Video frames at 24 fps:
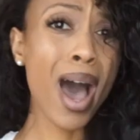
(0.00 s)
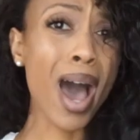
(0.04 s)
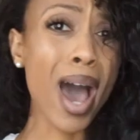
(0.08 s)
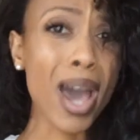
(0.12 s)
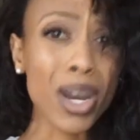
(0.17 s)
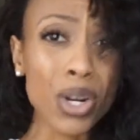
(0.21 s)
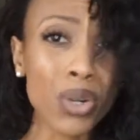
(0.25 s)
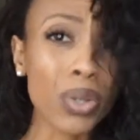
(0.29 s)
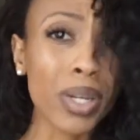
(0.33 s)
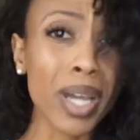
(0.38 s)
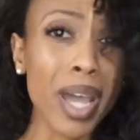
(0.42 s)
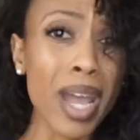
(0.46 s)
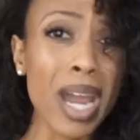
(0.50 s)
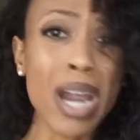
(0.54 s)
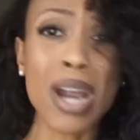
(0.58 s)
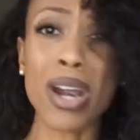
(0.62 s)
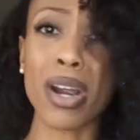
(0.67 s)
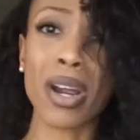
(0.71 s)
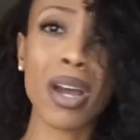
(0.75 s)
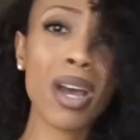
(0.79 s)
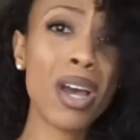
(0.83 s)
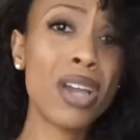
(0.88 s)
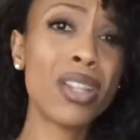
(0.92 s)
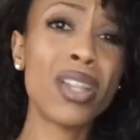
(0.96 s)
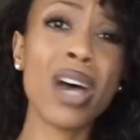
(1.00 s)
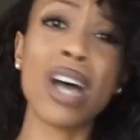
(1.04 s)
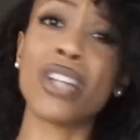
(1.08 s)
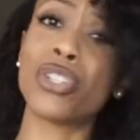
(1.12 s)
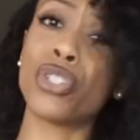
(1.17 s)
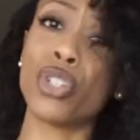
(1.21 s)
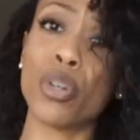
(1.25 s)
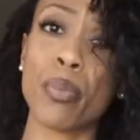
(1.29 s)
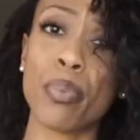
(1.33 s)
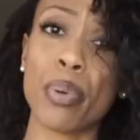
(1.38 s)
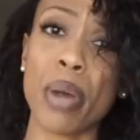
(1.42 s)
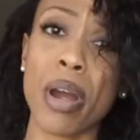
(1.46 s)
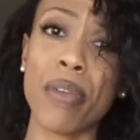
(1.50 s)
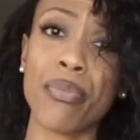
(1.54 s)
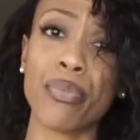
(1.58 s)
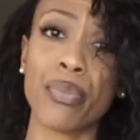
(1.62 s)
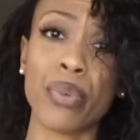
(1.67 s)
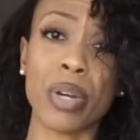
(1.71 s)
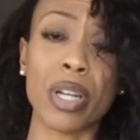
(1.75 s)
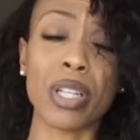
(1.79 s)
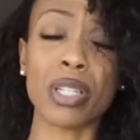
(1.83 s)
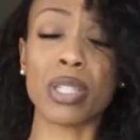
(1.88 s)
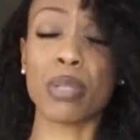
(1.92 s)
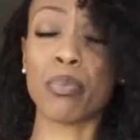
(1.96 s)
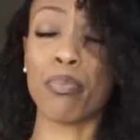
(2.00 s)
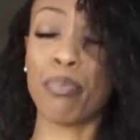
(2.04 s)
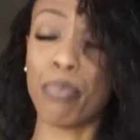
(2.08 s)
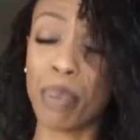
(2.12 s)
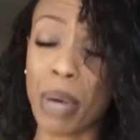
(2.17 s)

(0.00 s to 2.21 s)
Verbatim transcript: I don't care. That's your preference.